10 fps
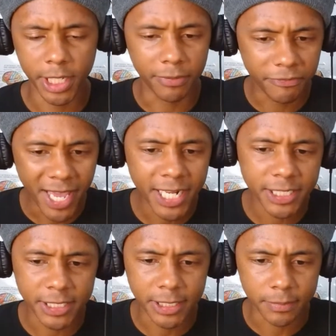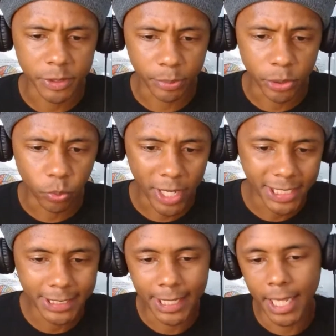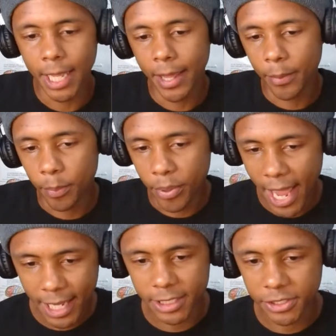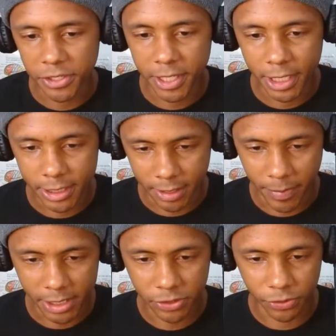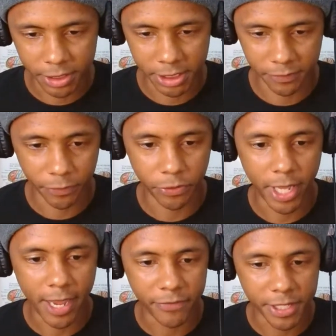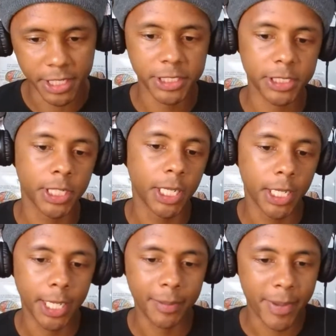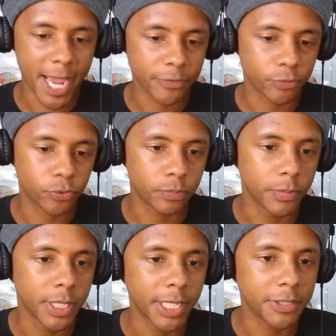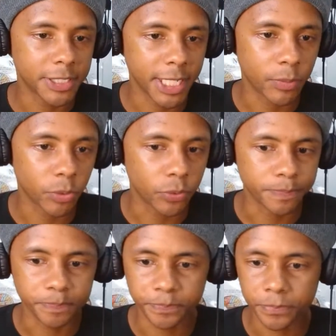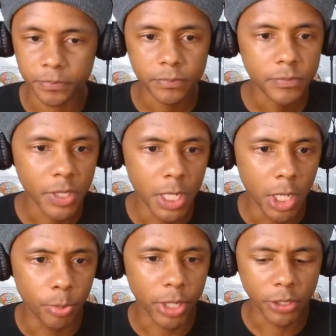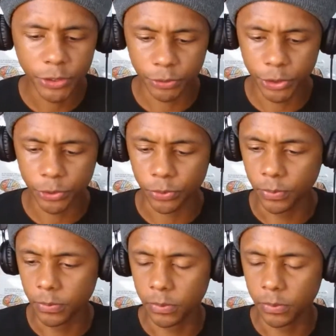lymphatic system to put waste back into your kitchen. It makes no sense for you to have your kitchen and bathroom in the same room. But also, too,